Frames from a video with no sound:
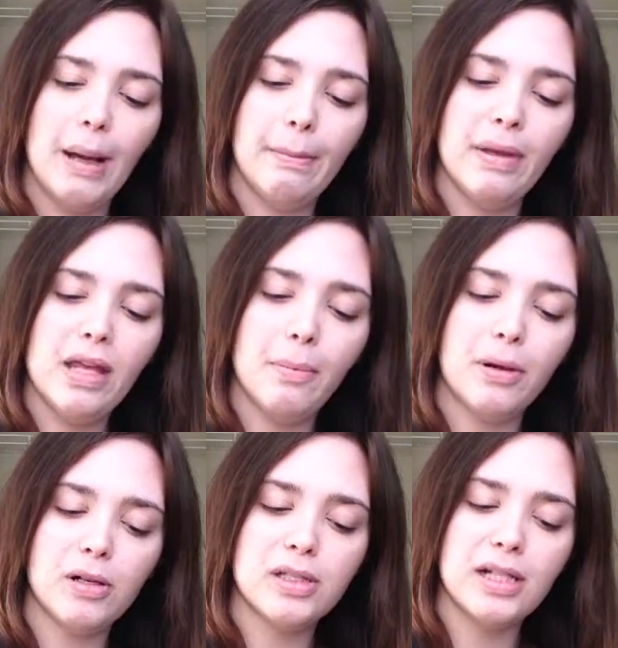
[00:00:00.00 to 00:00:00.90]
Me
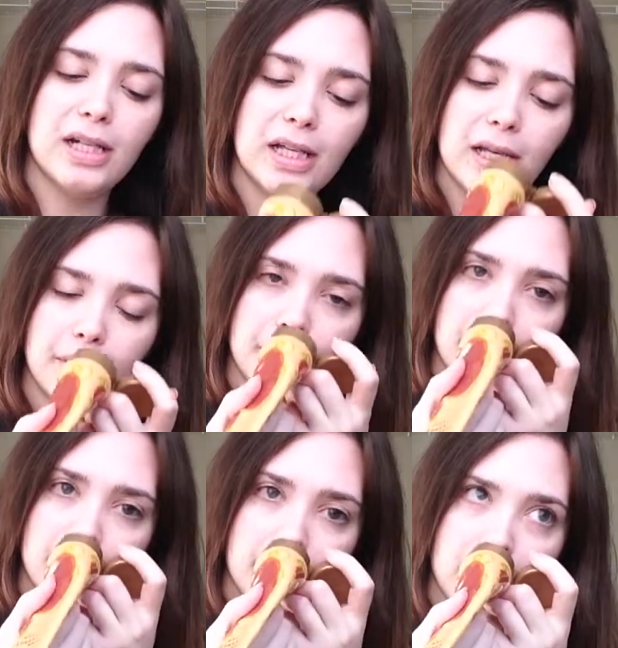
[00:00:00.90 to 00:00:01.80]
personally,
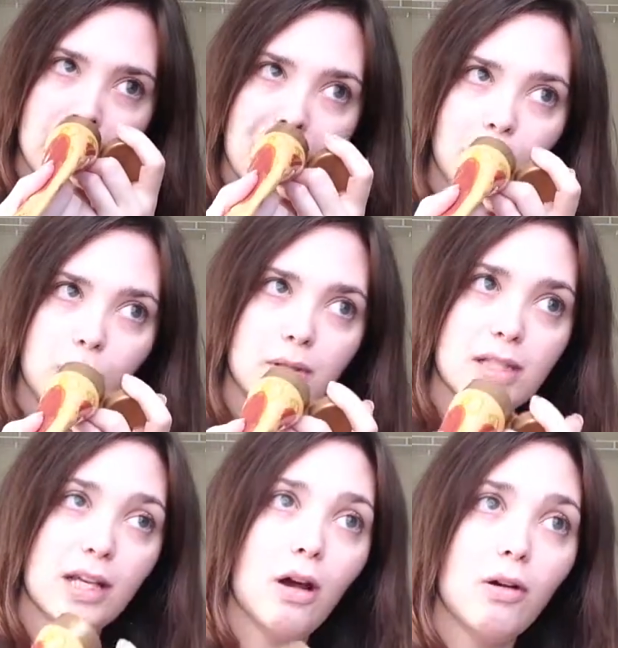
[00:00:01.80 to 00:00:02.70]
everyone's
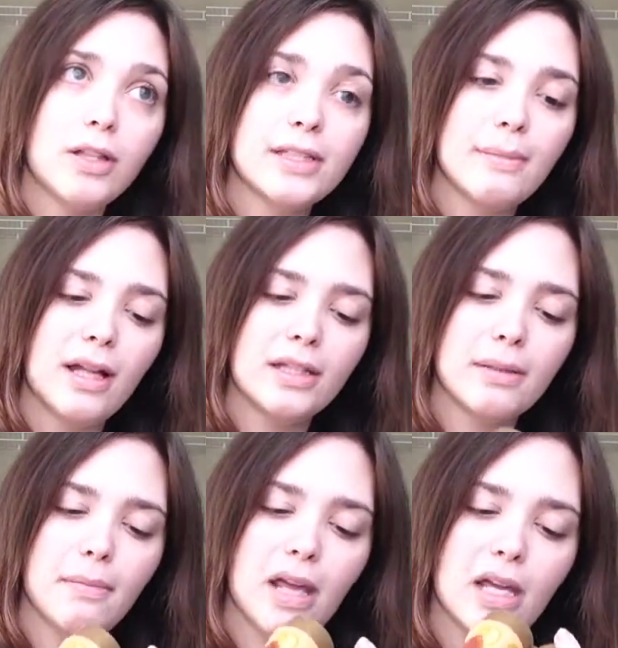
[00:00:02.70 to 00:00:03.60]
like, oh, the smell is
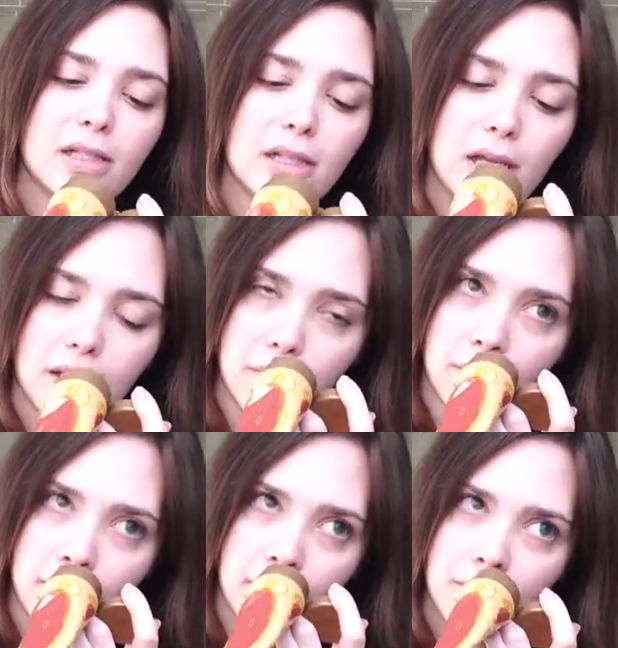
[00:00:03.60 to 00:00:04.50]

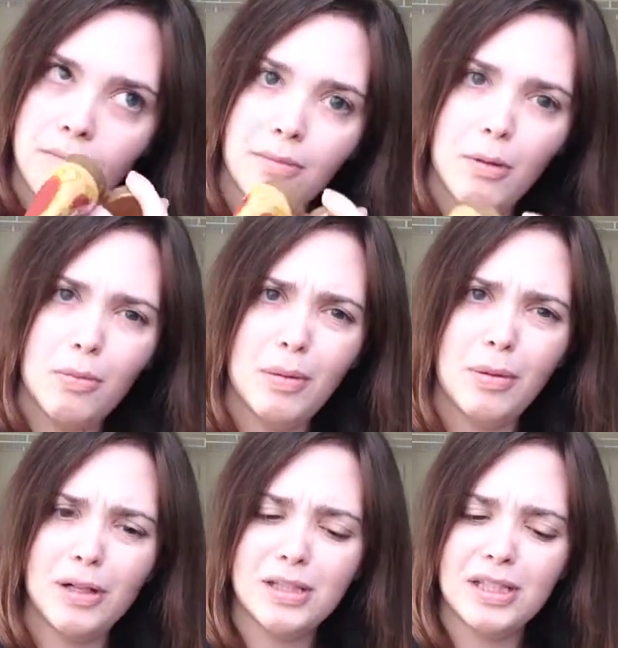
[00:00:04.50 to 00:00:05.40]
amazing. But me
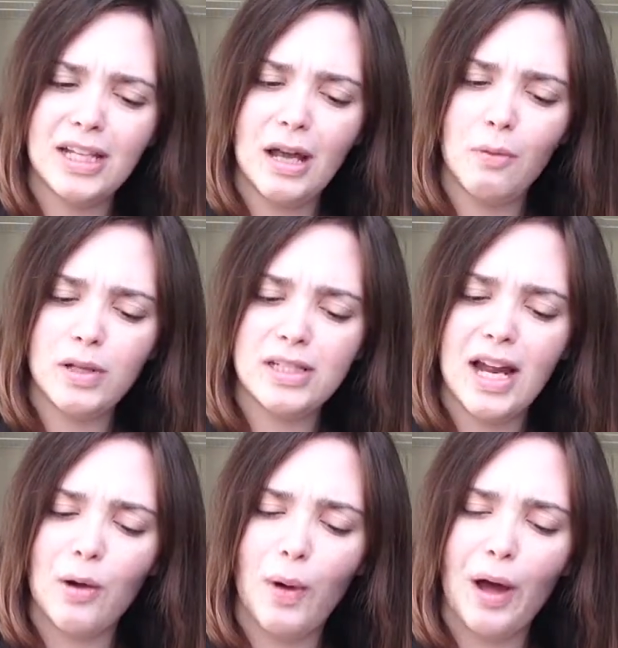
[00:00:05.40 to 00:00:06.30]
personally, I was
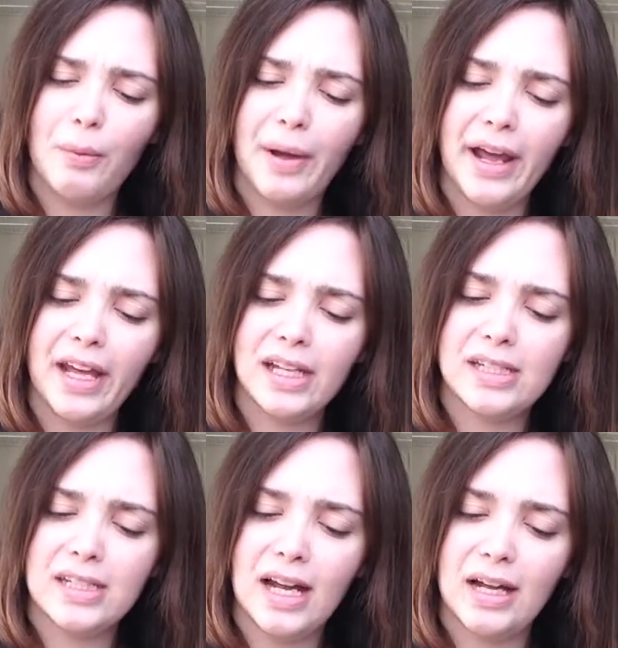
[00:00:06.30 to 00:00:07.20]
not wowed by
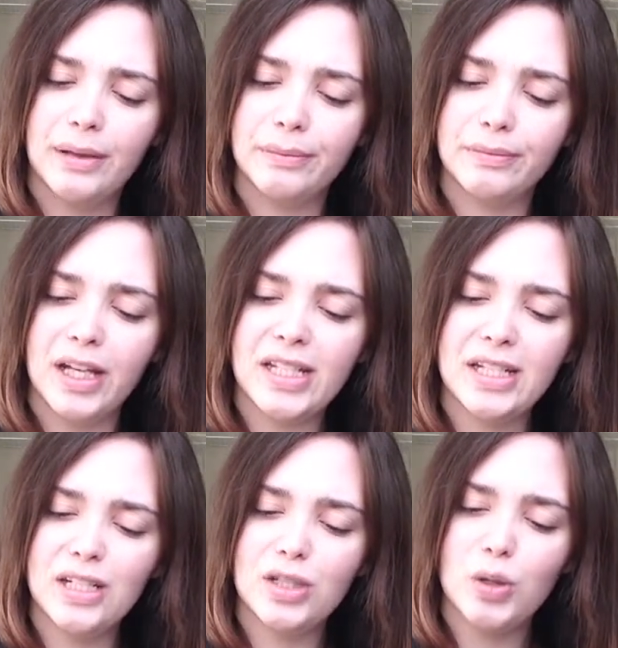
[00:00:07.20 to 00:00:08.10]
it. It
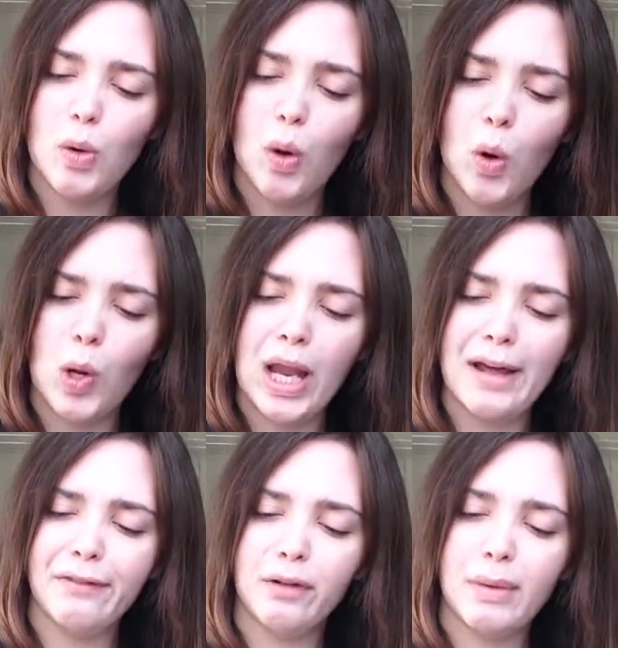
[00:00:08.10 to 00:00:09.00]
didn't do a whole
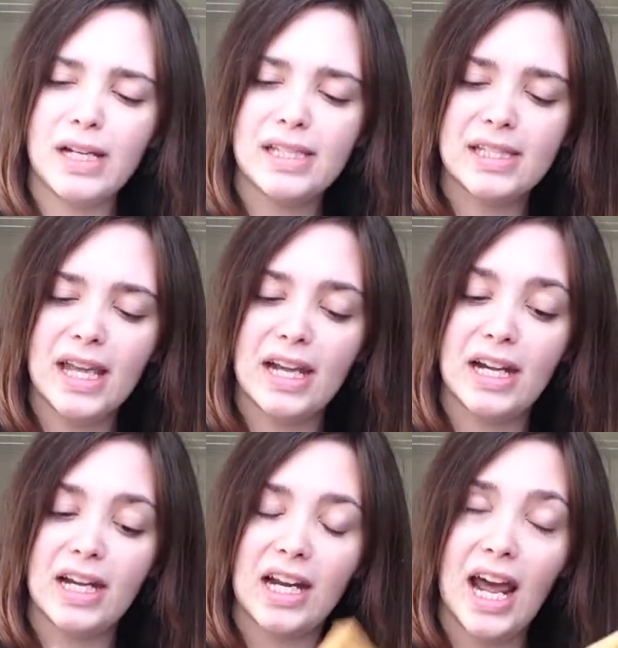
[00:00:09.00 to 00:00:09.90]
lot for my skin,
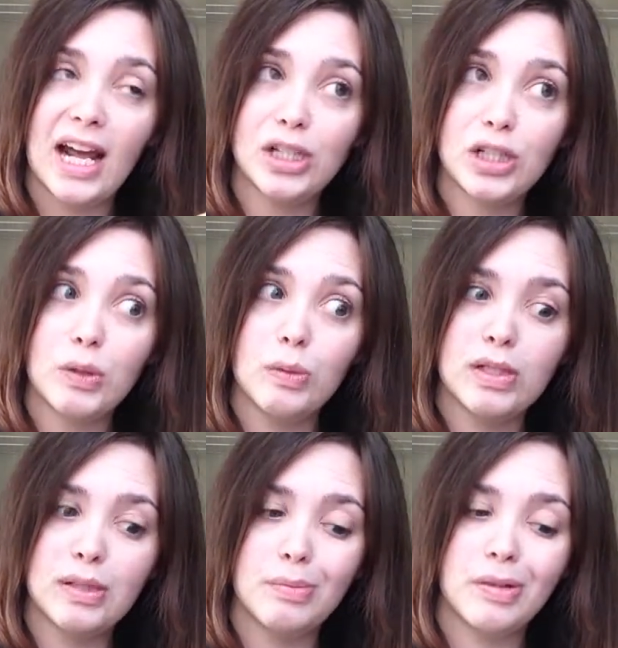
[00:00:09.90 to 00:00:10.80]
and it actually
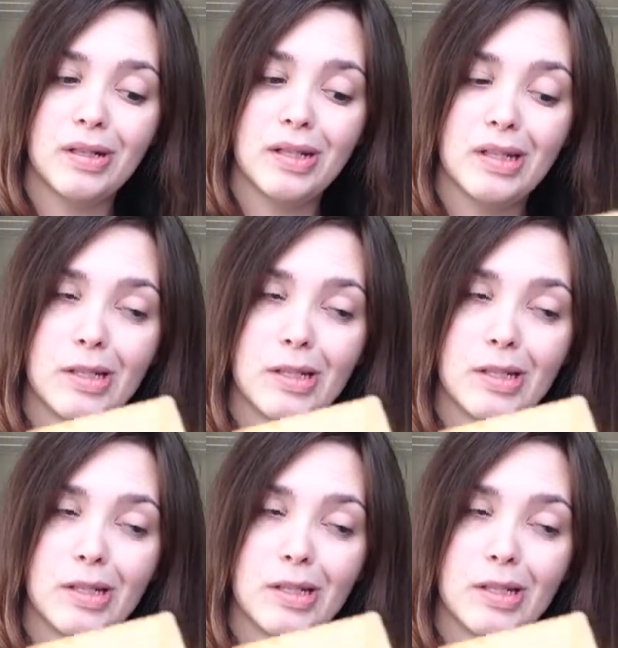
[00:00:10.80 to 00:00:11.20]
was a pretty